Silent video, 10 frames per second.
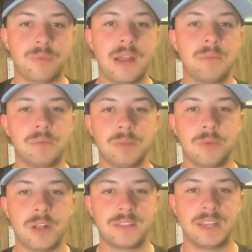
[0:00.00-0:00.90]
probably
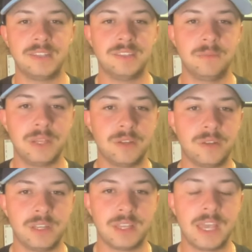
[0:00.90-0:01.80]
brought Tyson Miller
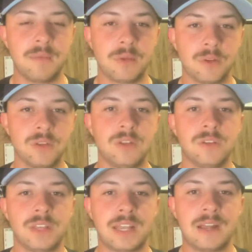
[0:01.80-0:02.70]
into the game
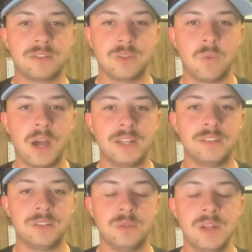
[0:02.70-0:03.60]
earlier than Counsell wanted
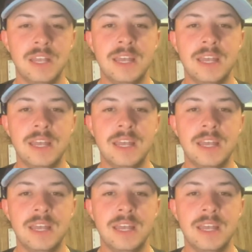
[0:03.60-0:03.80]
to.